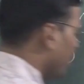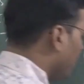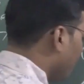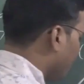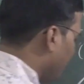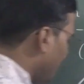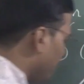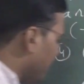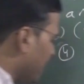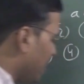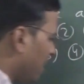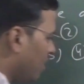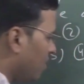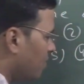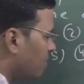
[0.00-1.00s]
will be
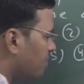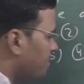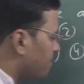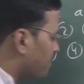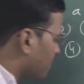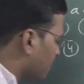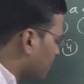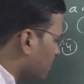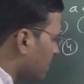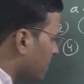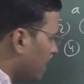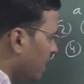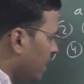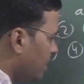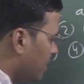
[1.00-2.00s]
now
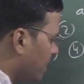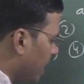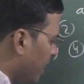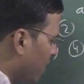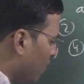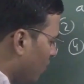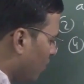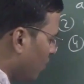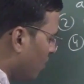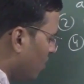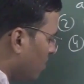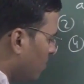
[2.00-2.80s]
0,